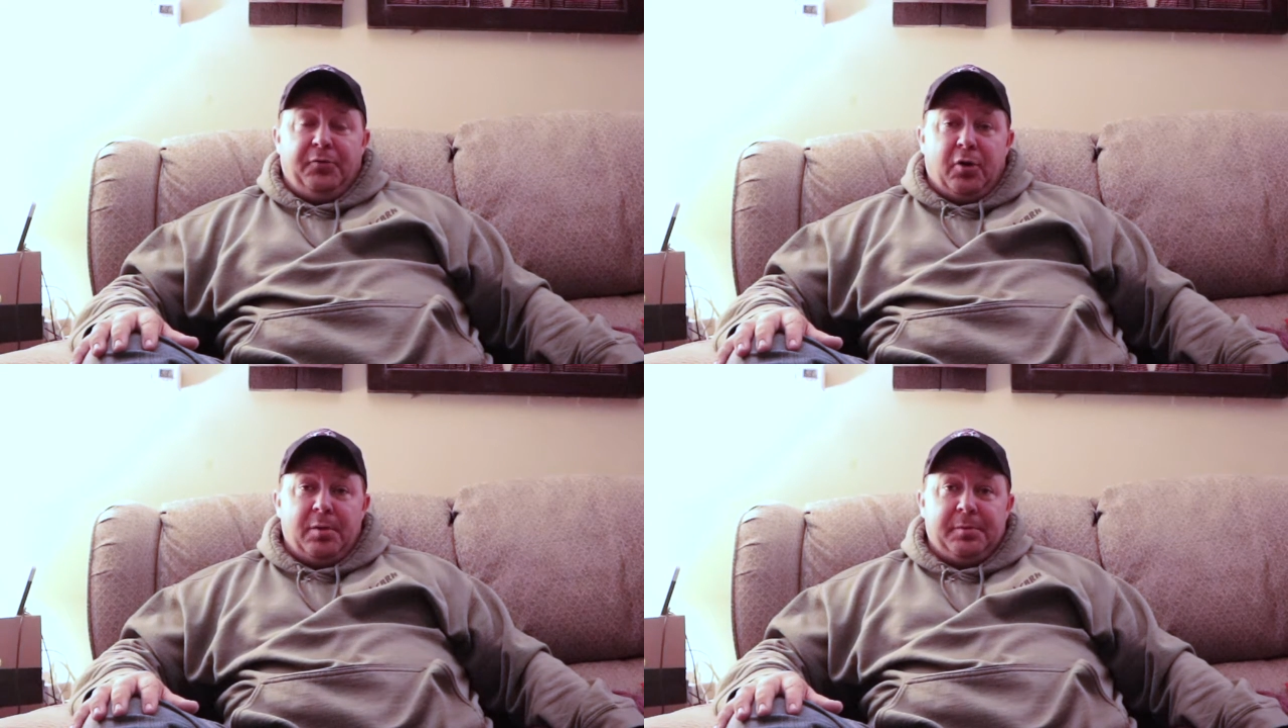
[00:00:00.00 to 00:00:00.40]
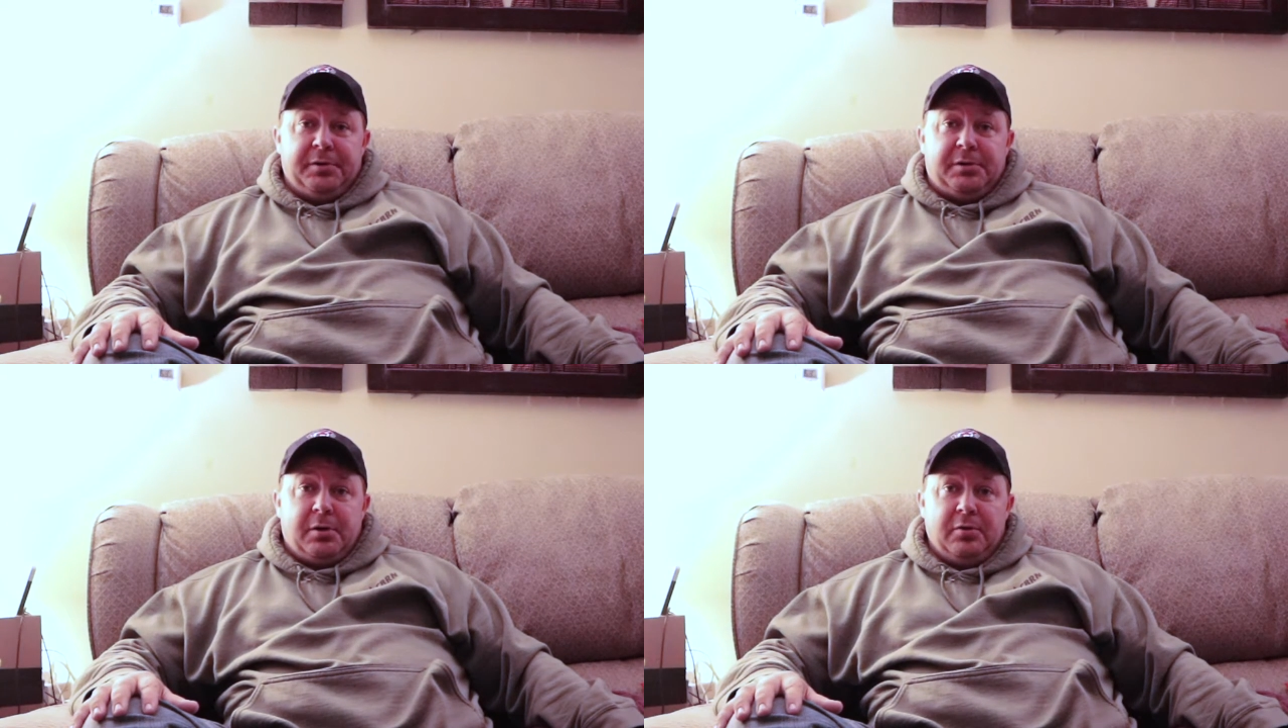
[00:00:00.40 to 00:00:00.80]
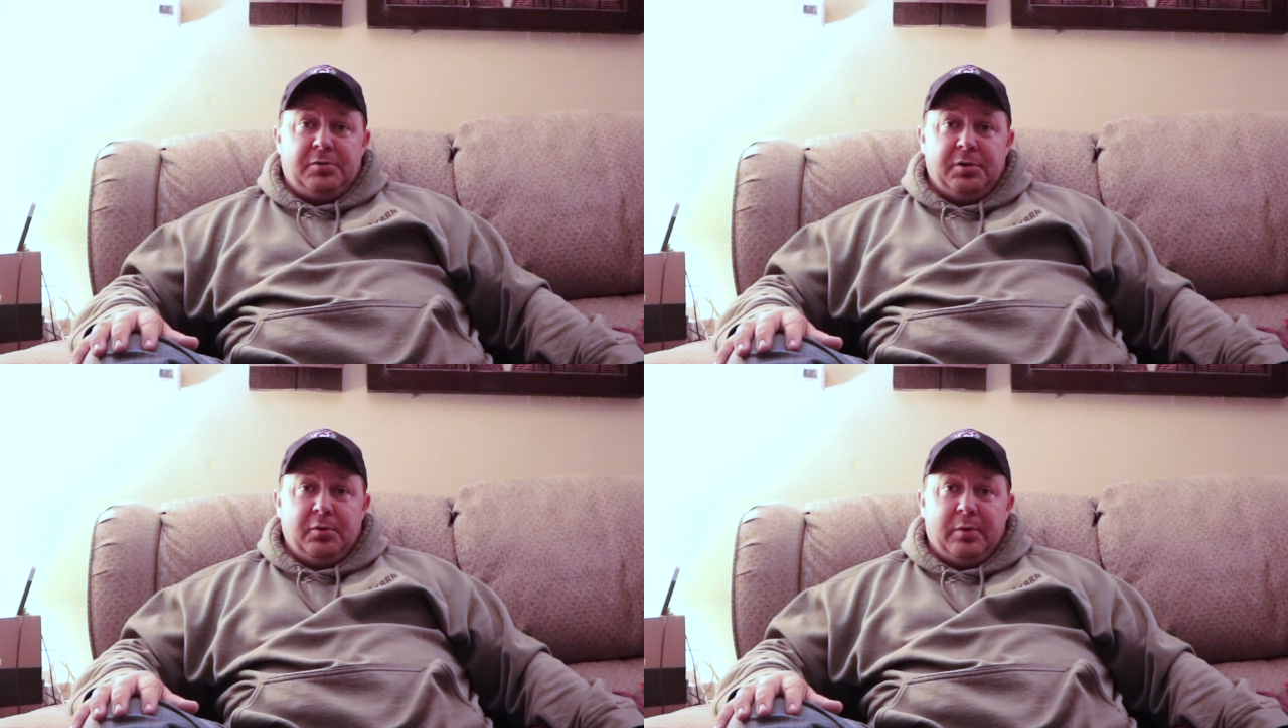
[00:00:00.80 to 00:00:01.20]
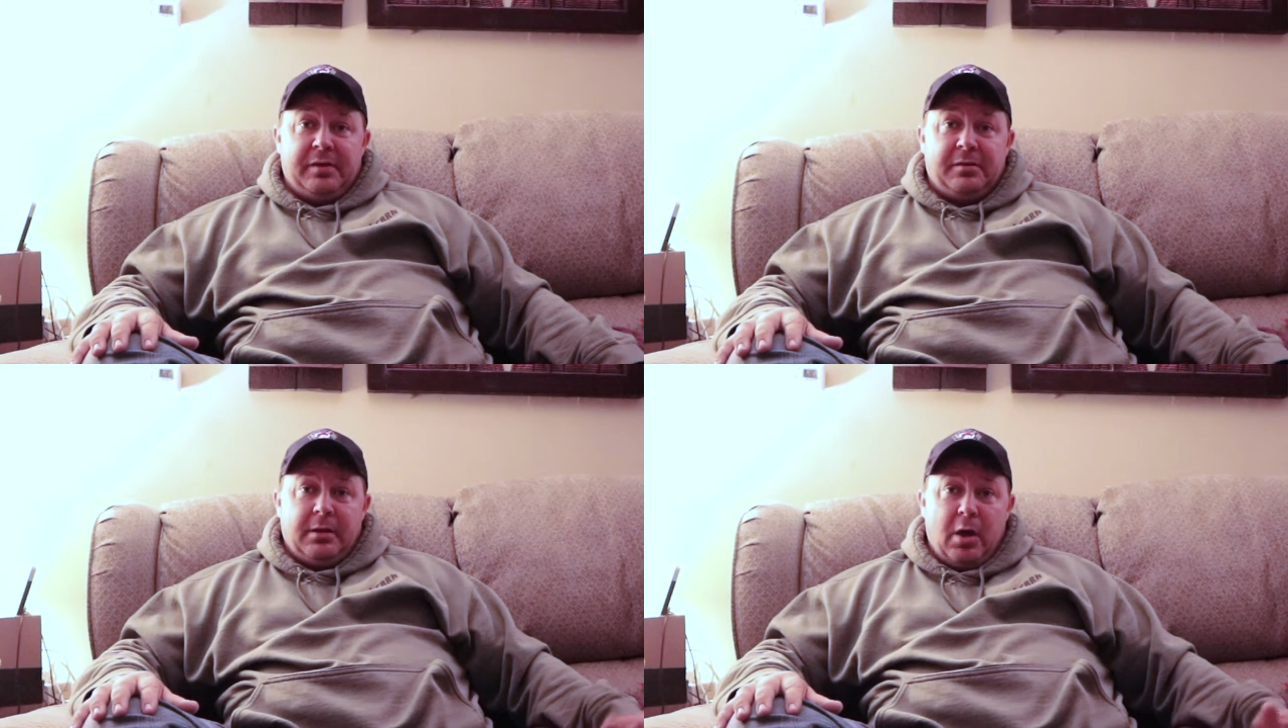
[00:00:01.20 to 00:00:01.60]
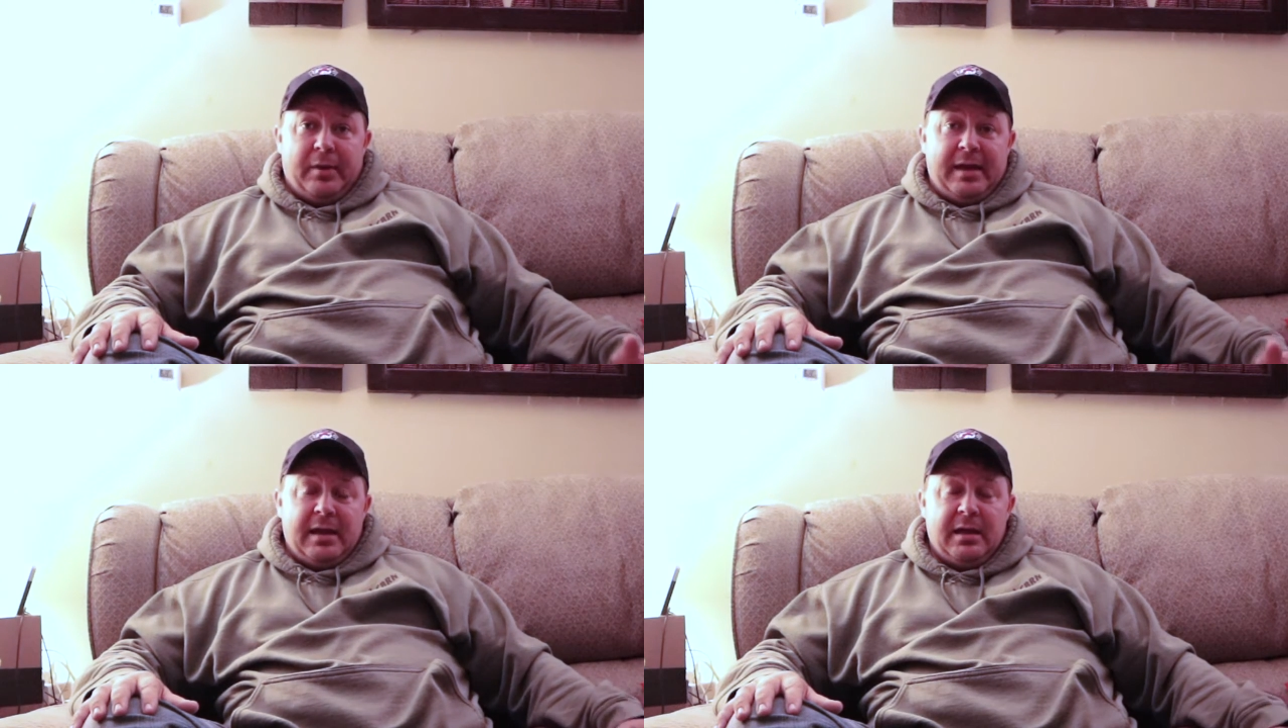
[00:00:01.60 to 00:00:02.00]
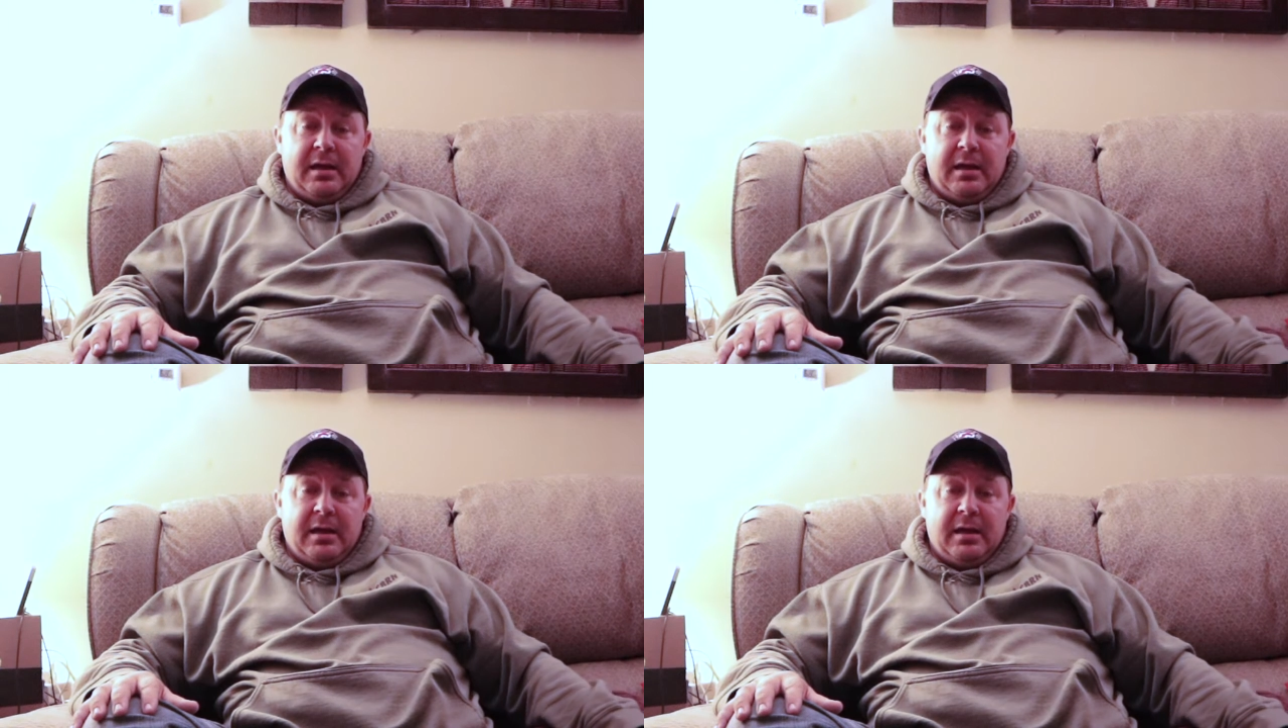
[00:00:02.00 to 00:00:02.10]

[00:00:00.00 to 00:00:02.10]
tournament to go to with Chloe.